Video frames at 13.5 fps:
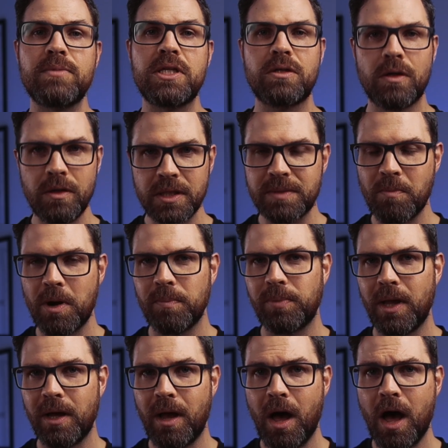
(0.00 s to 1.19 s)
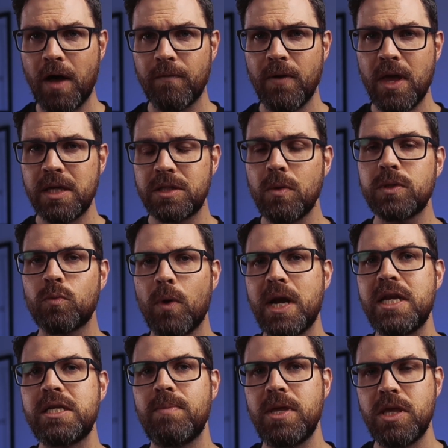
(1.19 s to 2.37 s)
to turn the smart plug off, so it's
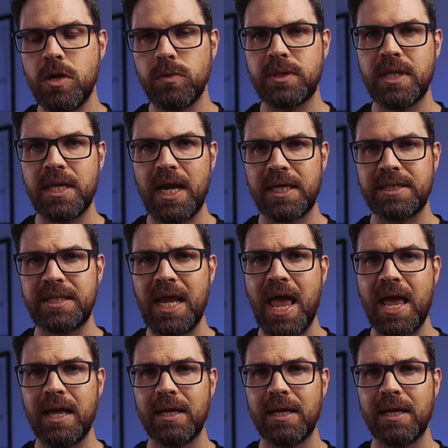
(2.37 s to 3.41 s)
ready to be used the next day.